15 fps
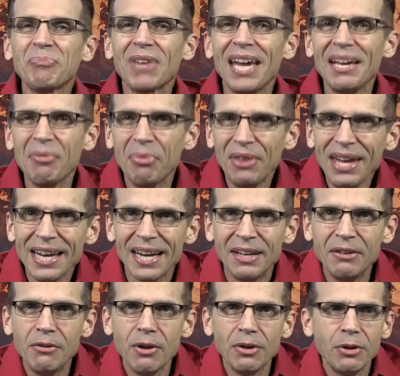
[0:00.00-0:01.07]
and
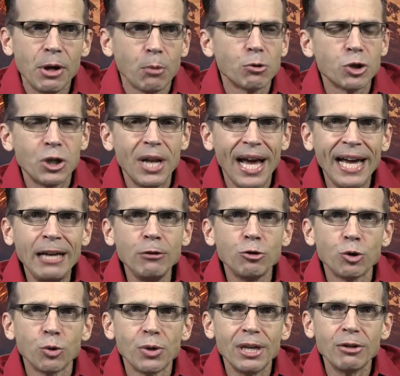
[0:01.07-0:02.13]
then there was an
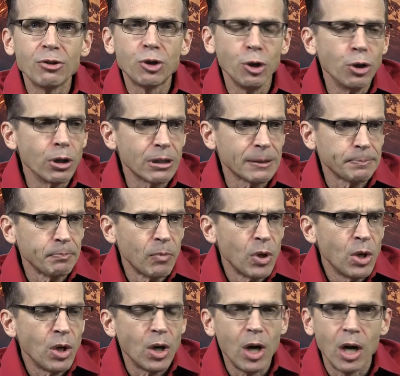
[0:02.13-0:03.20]
angel that took
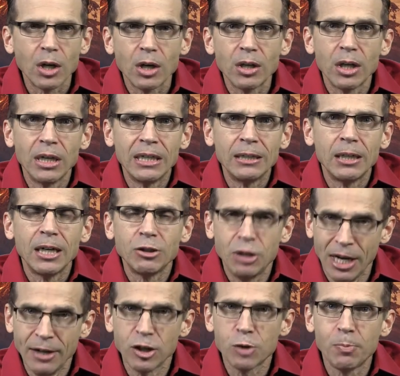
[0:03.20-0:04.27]
a, a,
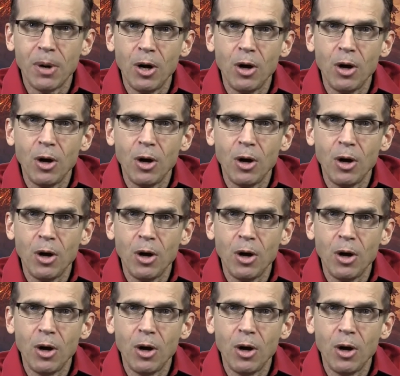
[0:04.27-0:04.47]
tennis ball.